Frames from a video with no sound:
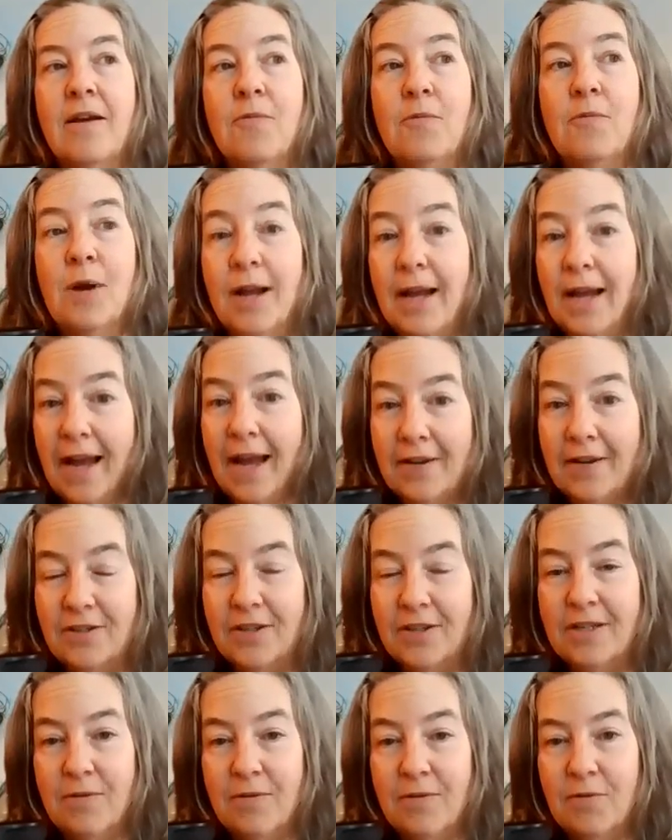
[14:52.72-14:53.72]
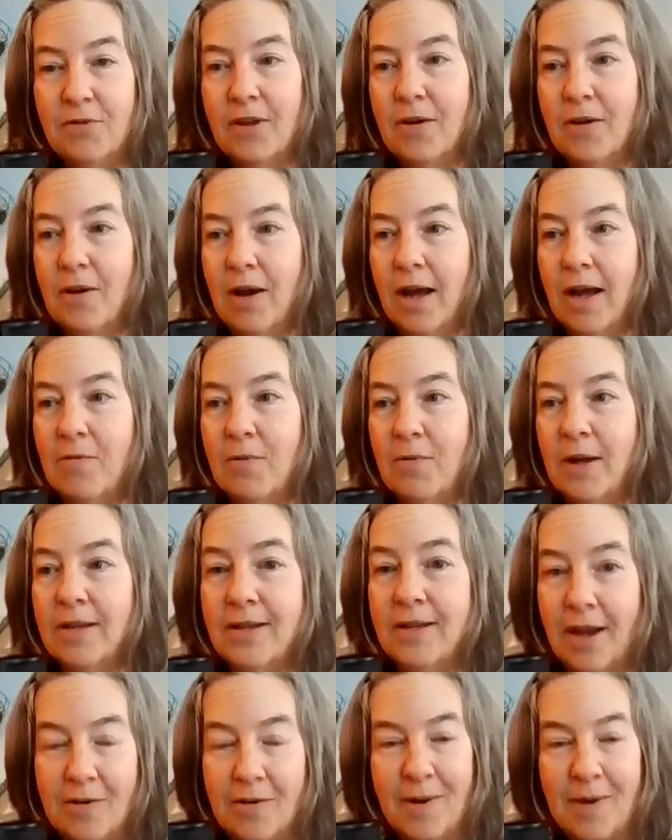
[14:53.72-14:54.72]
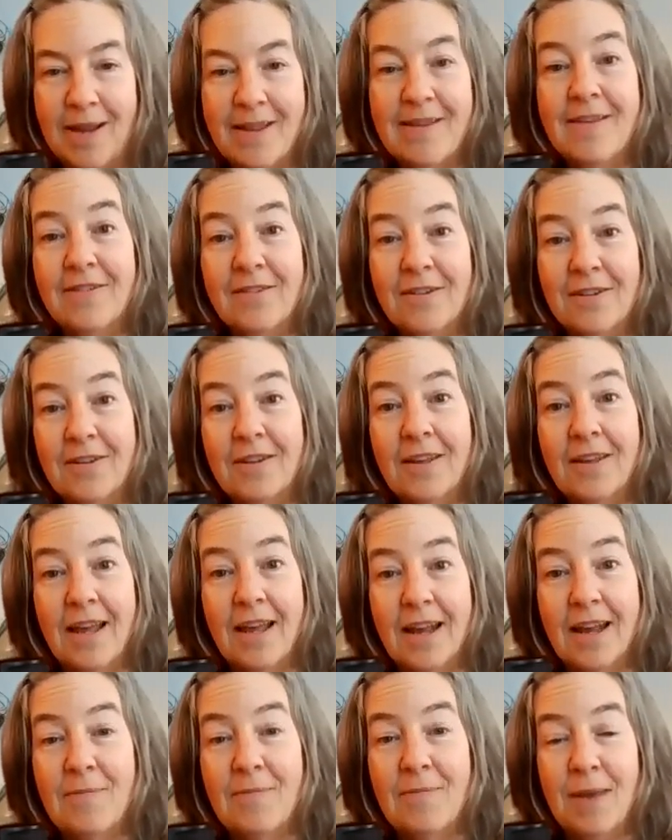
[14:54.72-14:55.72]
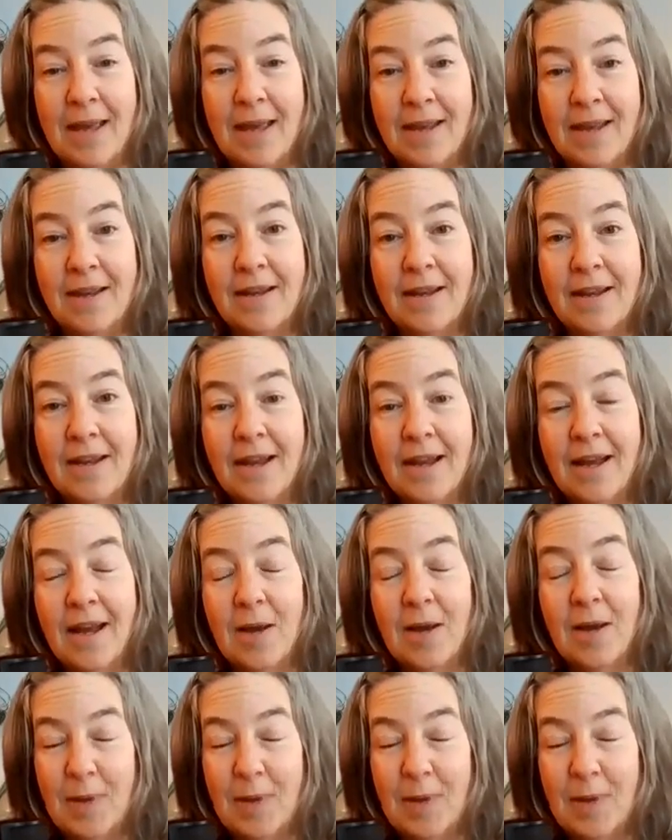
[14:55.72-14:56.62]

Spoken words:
what I actually did was I went down to my easel and I made a